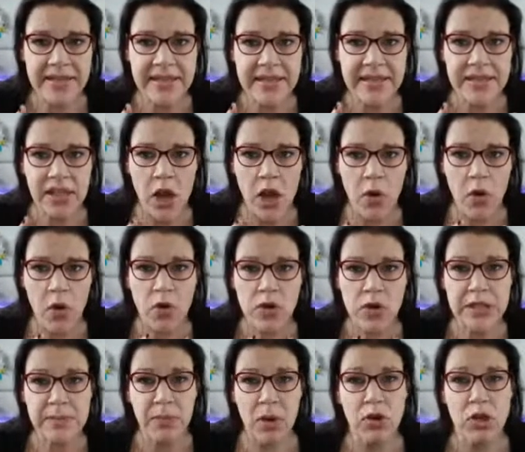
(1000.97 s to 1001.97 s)
to go
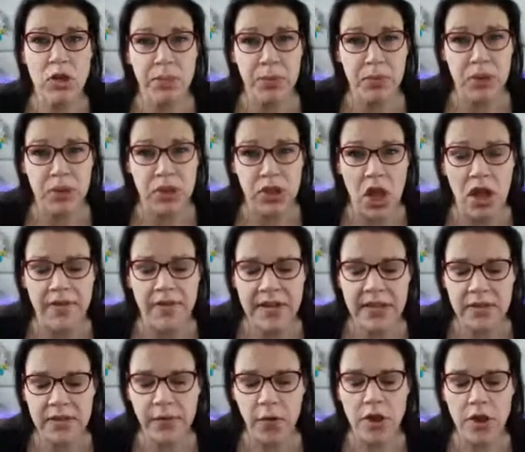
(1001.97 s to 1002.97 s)
across multiple
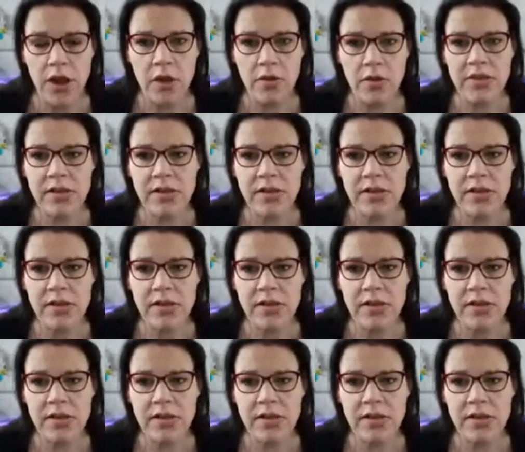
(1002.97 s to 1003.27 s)
servers for you.